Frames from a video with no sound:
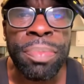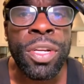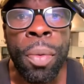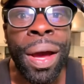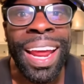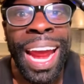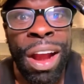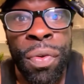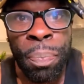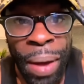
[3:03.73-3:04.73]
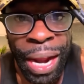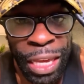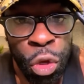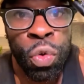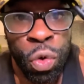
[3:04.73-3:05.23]
I'm talking about everybody
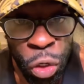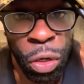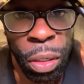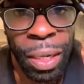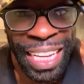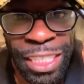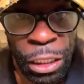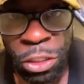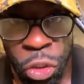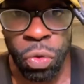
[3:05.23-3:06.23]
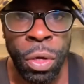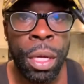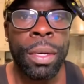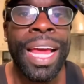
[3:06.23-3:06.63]
you listen to.